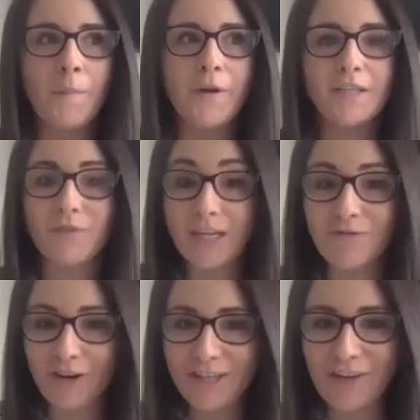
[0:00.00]
But it's
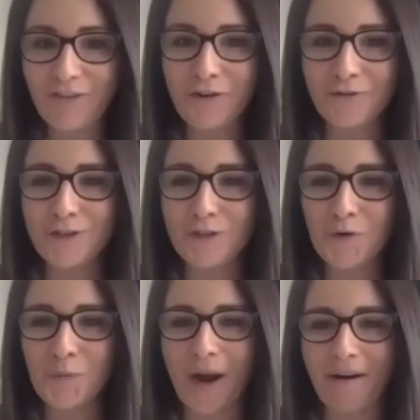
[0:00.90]
very difficult to
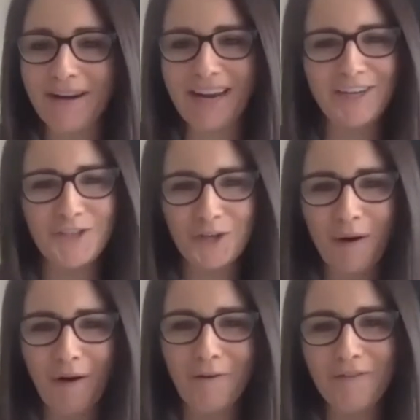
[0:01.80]
talk about unless you
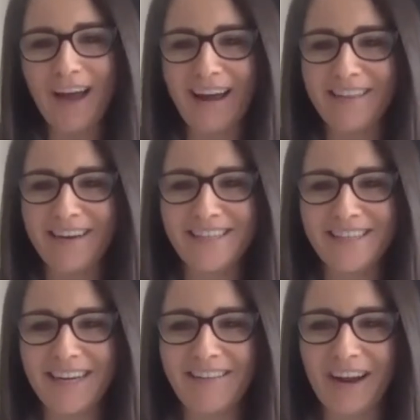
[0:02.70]
are of that
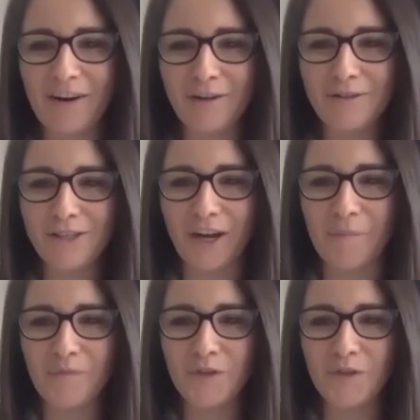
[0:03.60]
ethnicity and that culture.